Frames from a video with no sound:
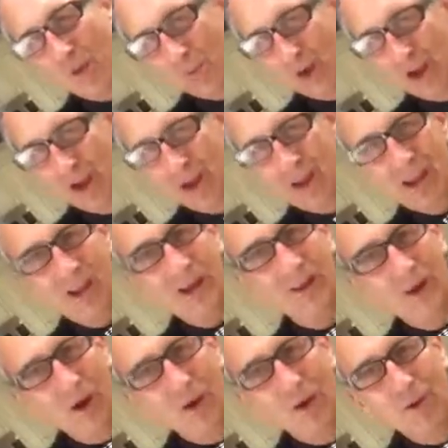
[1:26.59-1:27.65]
where he
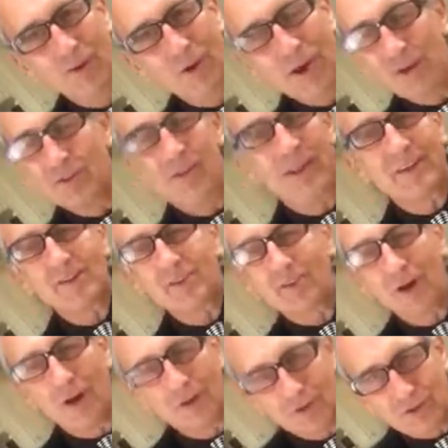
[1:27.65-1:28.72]
goes. So that's the
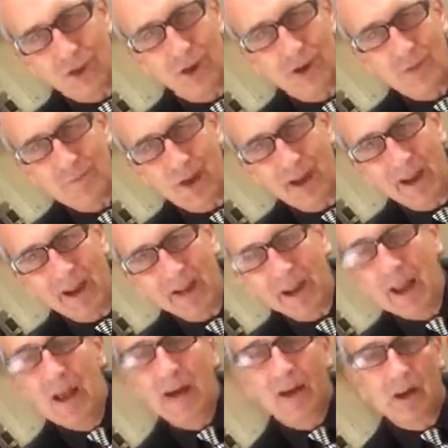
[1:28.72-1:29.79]
song stuck in my head.
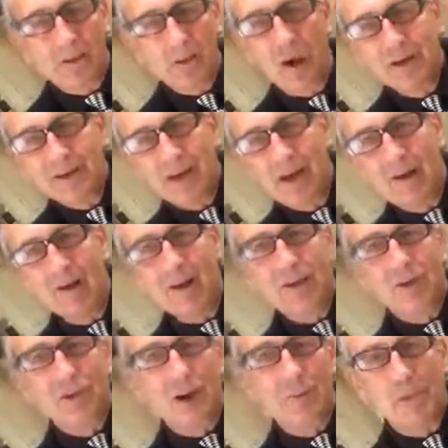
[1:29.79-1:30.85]
Come on down,
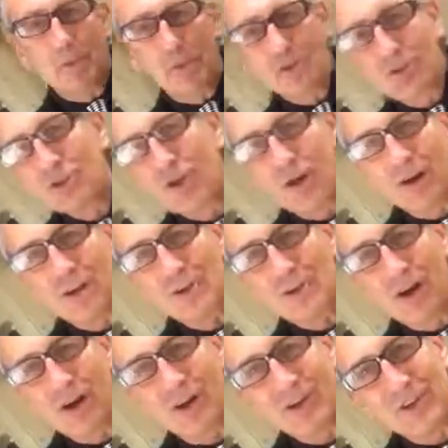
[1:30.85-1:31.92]
tell me what song is
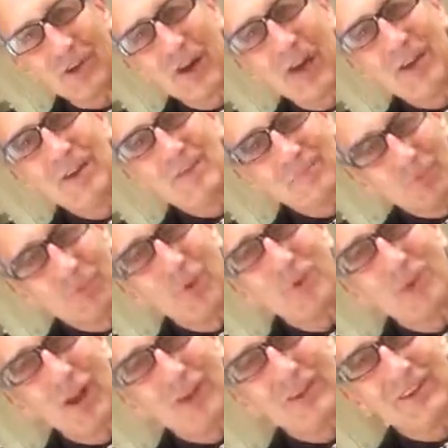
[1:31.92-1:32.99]
stuck in your head, we'll
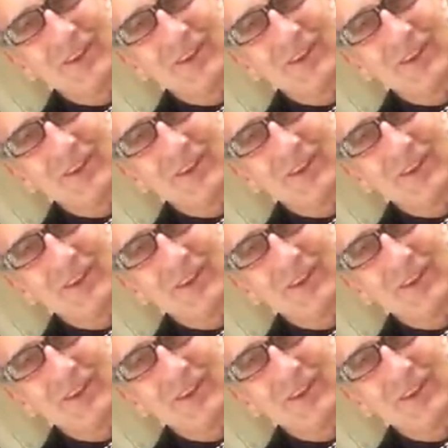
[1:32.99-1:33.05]
sing it